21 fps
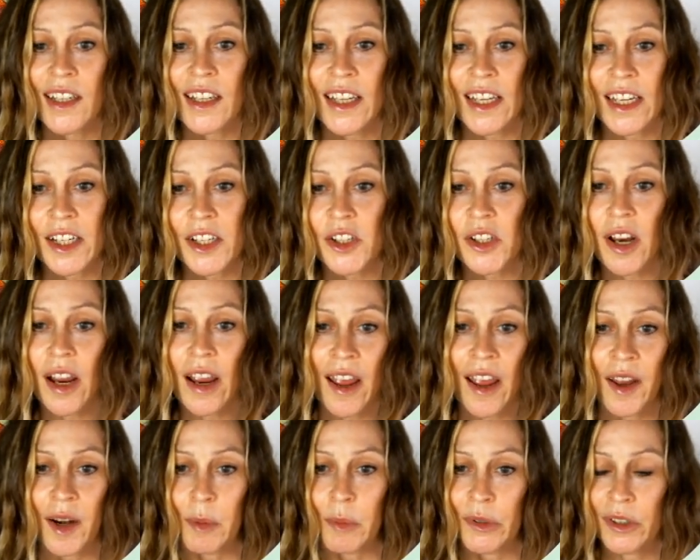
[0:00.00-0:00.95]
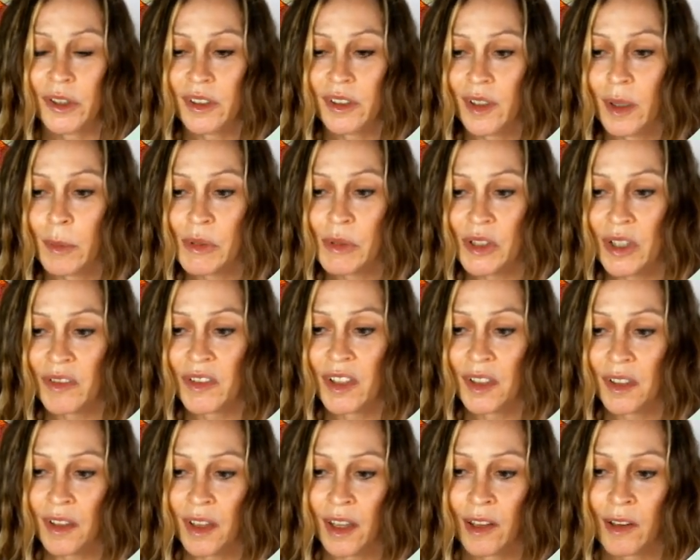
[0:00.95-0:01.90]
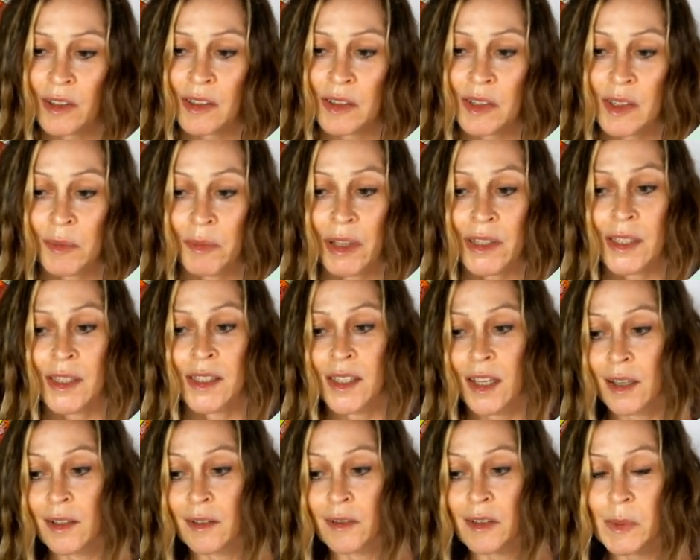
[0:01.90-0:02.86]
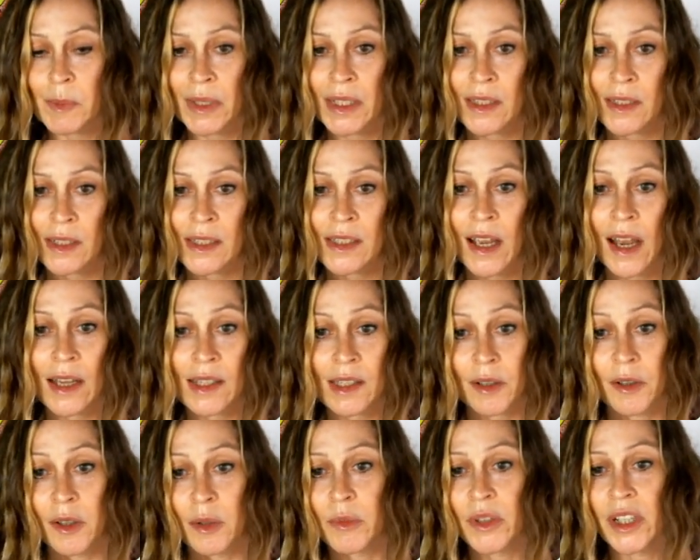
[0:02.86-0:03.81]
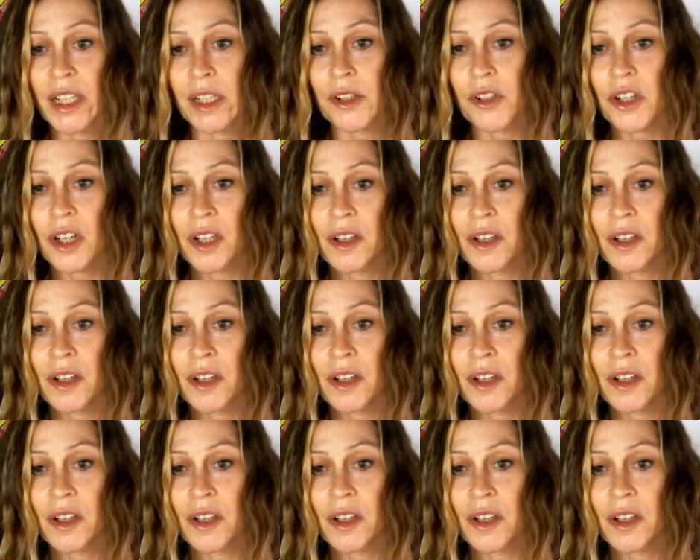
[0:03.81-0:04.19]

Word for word: each animal observed in the ecosystem that's a sentinel species has a home range.